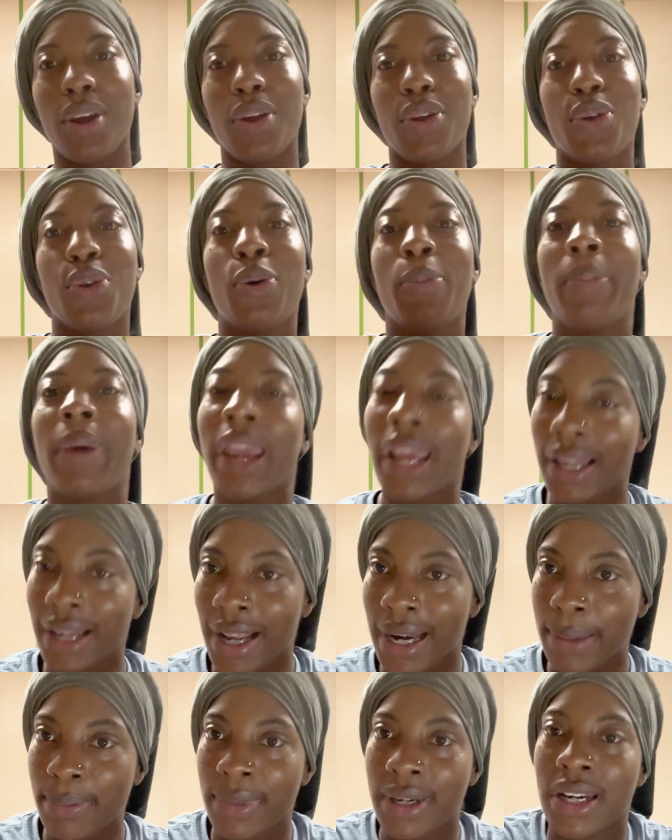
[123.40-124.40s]
You make a
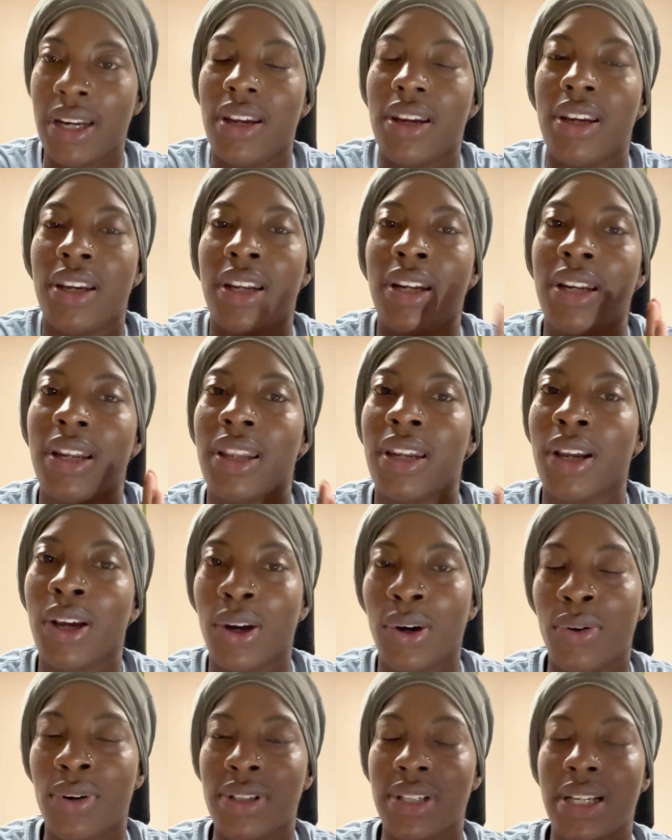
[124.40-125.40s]
lot of money, and the
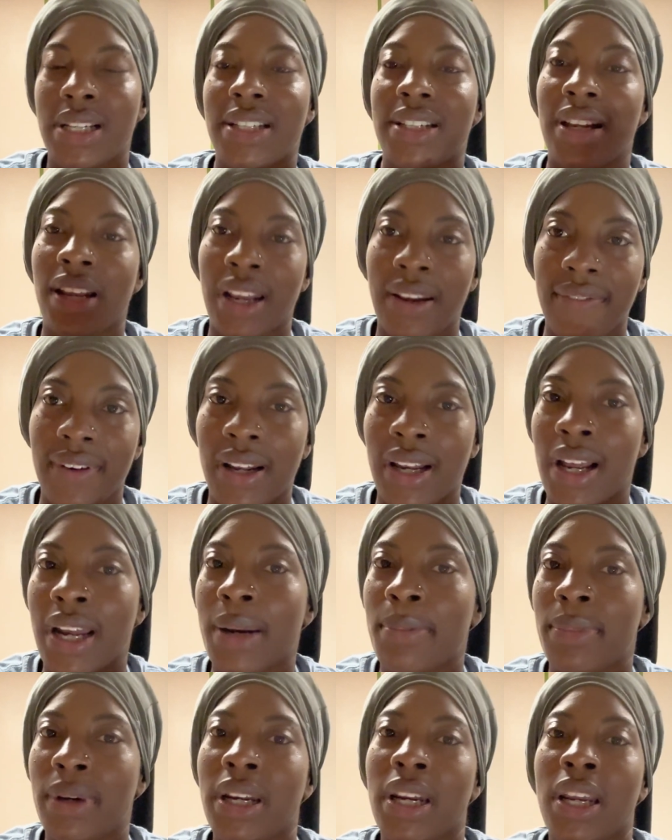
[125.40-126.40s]
goal is to save a lot
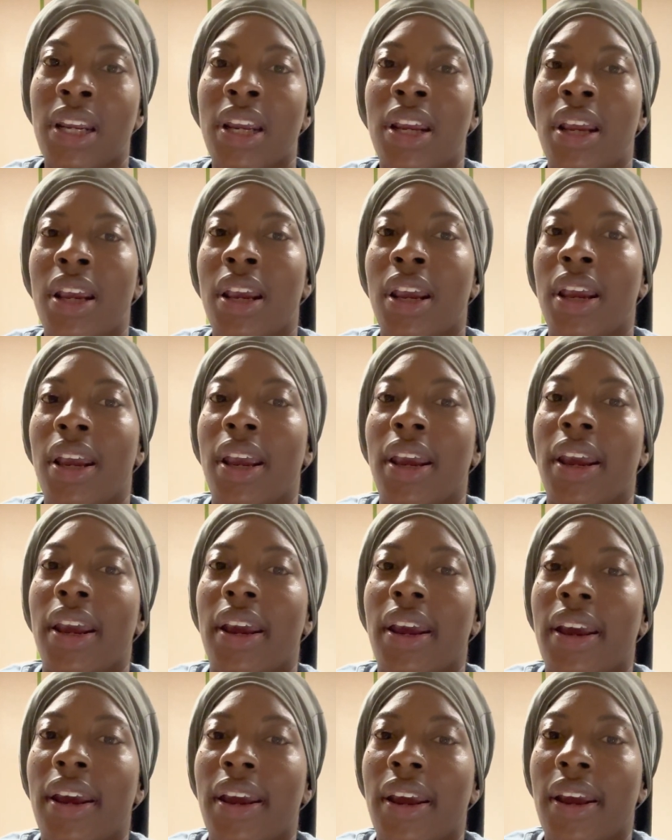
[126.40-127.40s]
of money.
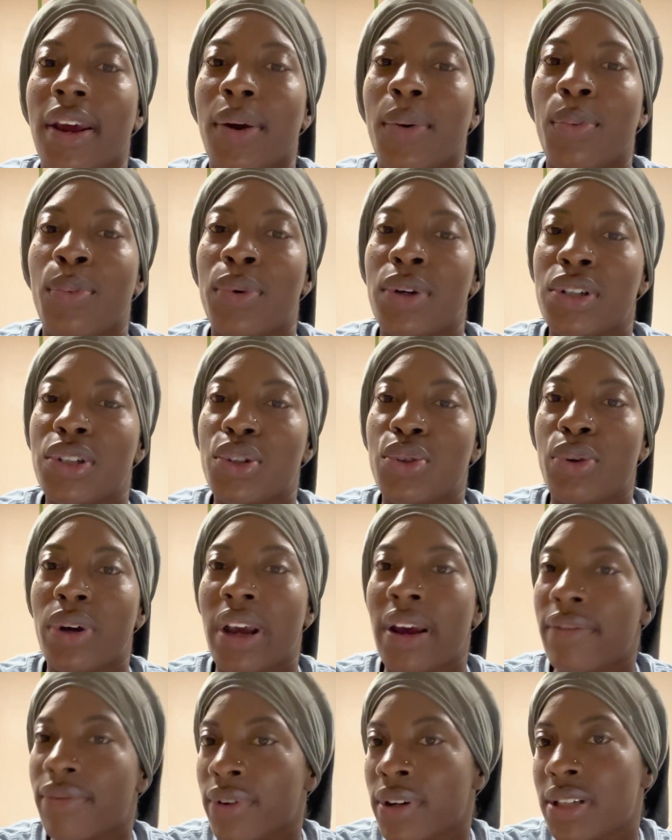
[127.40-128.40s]
Once you
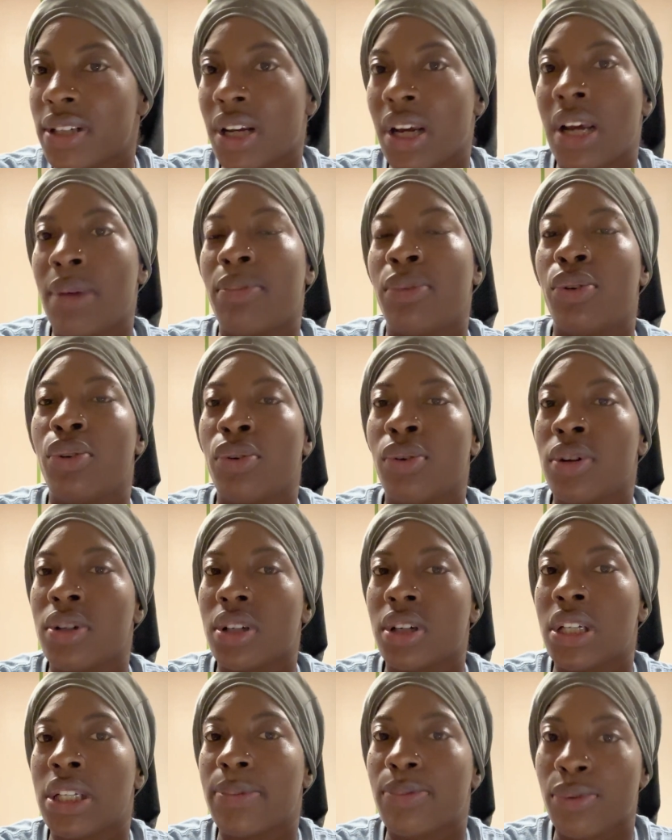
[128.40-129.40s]
have free time, you go
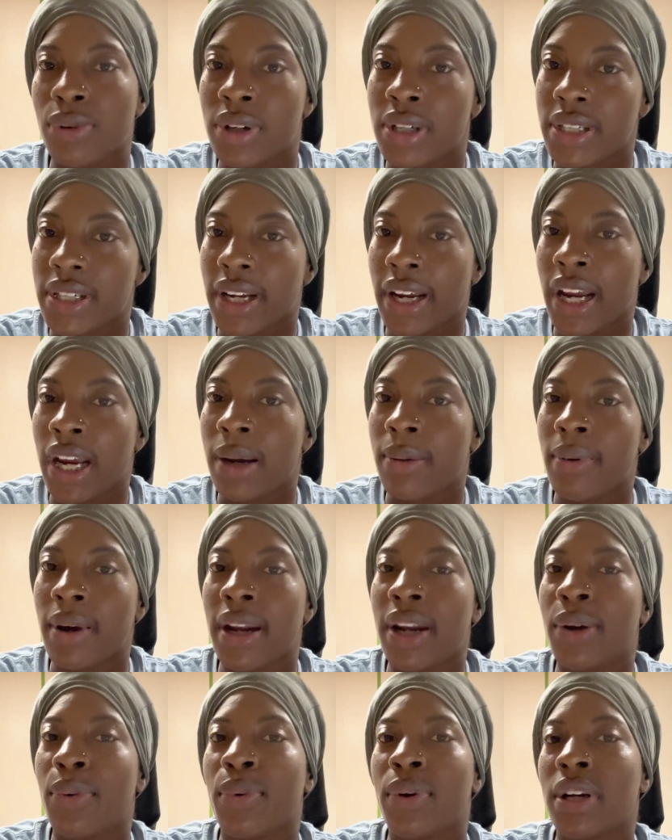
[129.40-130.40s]
into these ports.
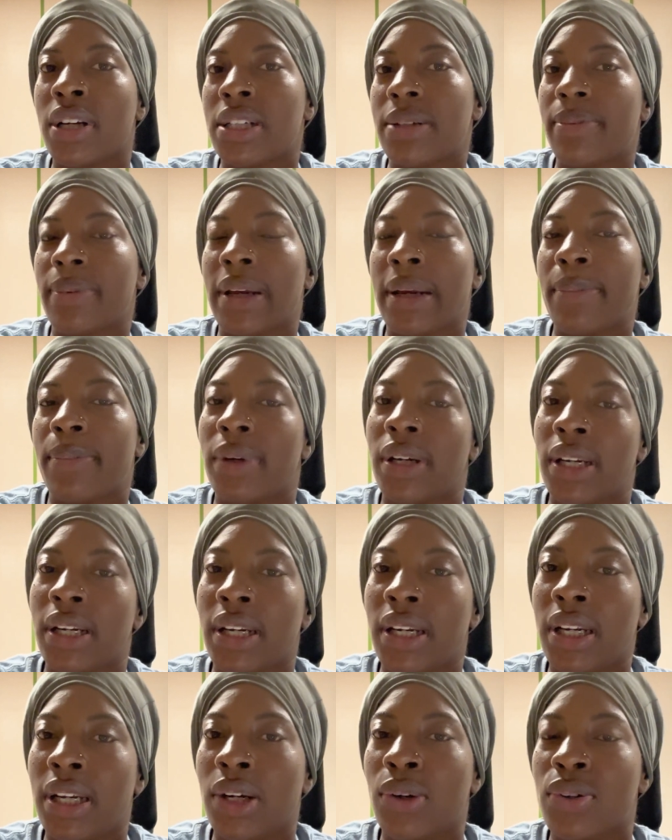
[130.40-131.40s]
Everybody want to spend
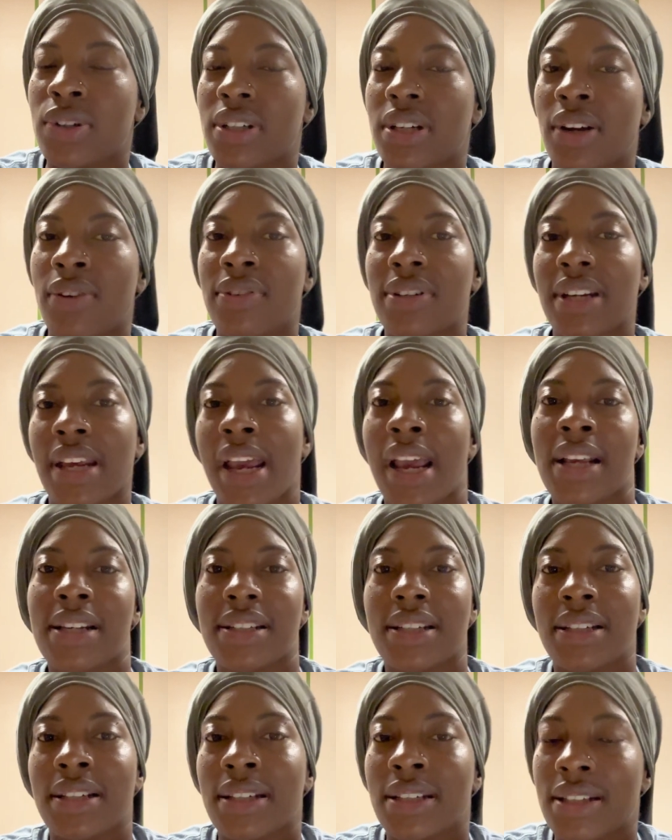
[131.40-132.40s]
money. There's no
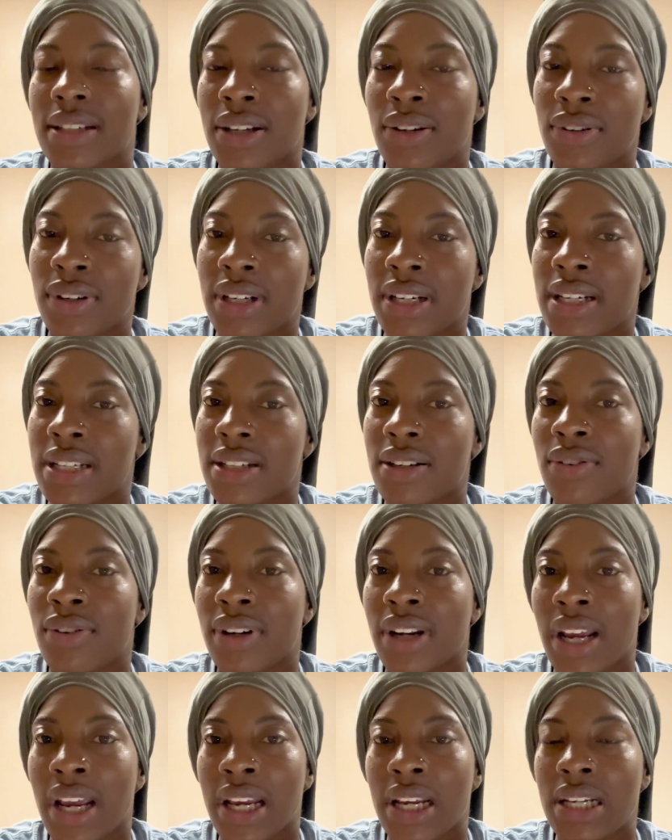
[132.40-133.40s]
taxes, no this, no
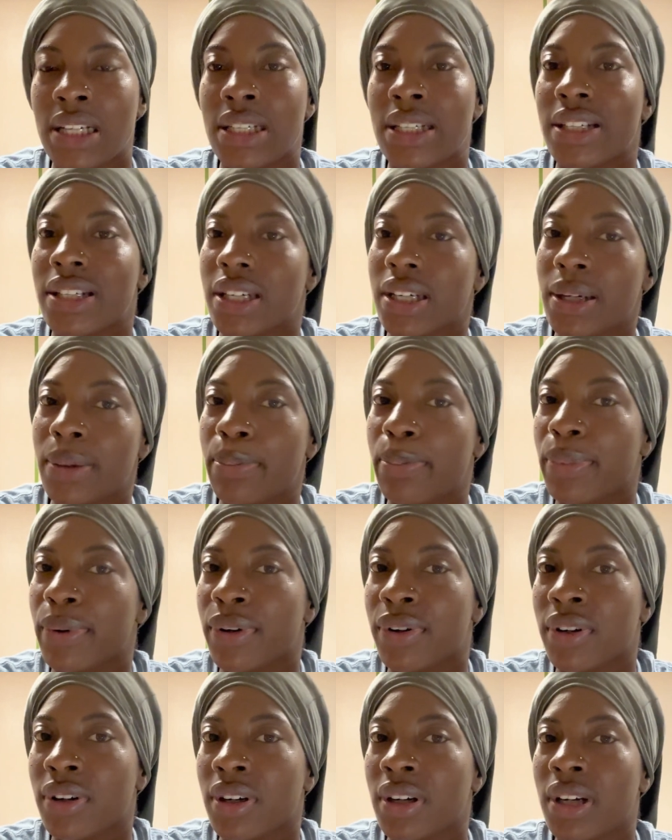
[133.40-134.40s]
that. It's
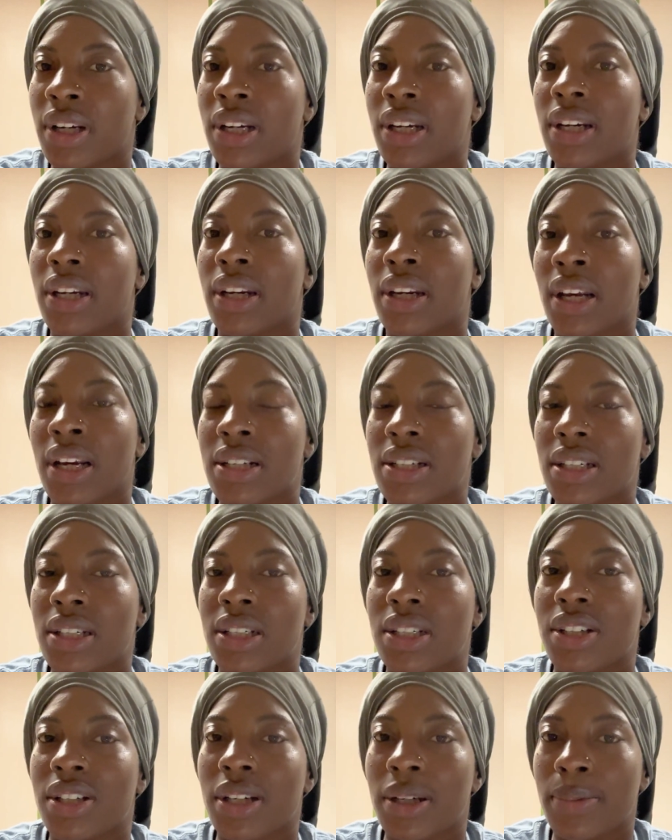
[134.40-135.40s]
cheaper. Yes,
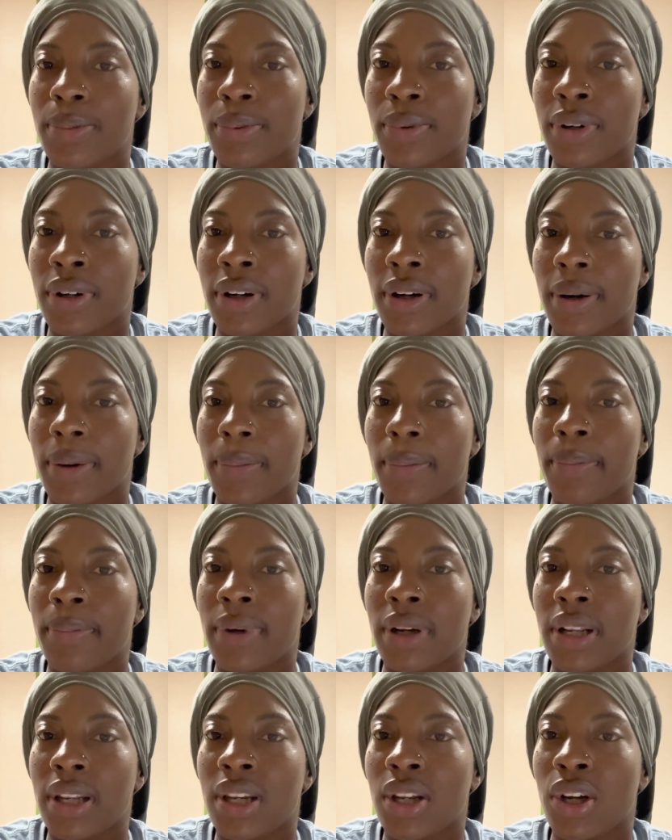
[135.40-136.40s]
it's cheaper,
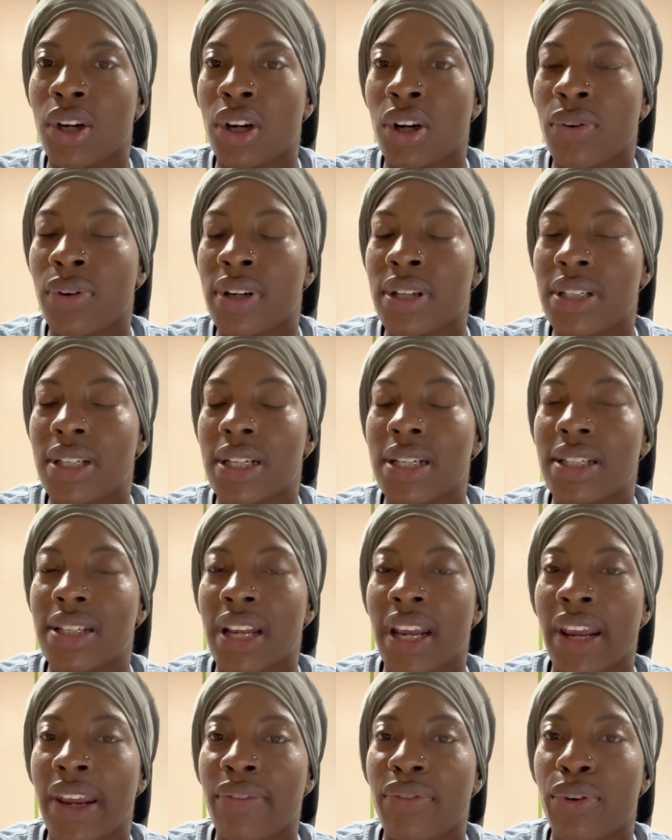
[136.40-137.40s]
but the goal is to
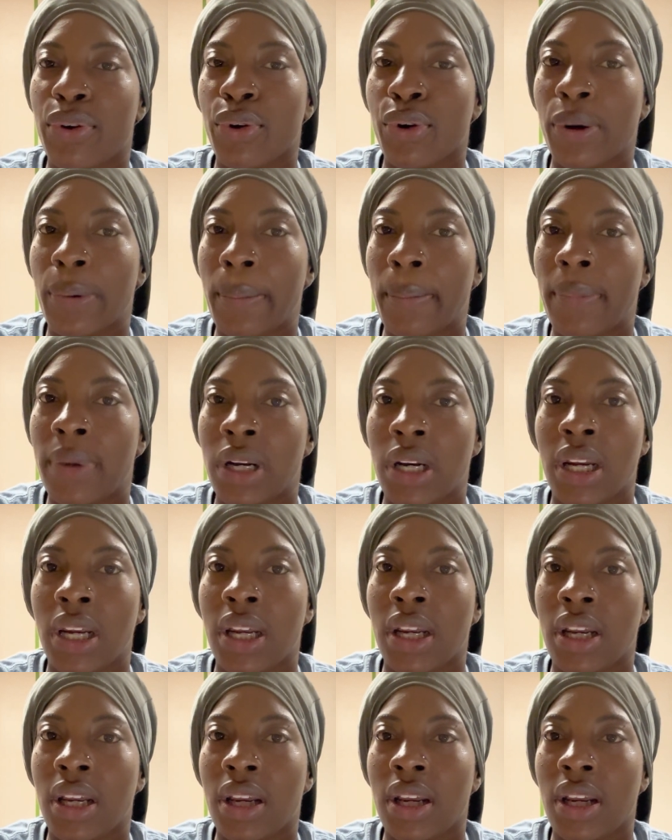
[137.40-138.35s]
save your money.